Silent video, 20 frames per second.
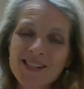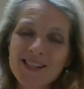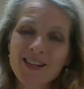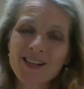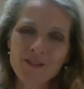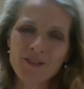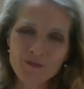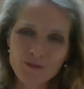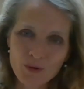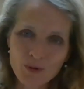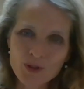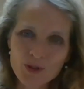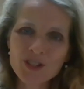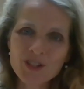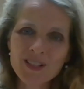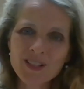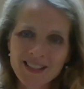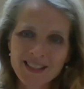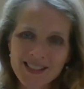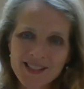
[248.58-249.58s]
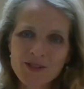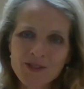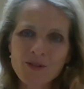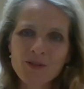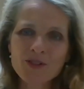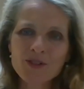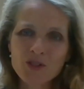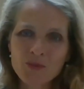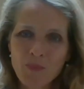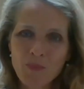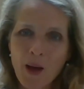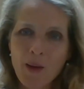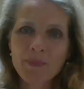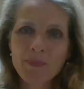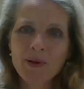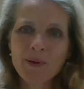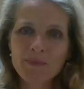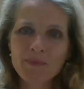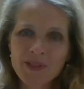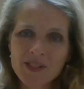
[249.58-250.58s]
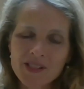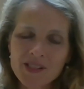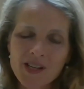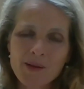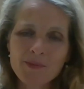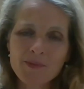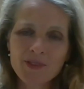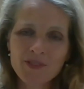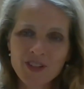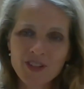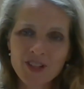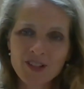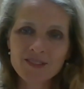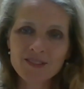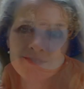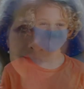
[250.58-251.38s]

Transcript: that unfortunately start to pop up this time of year.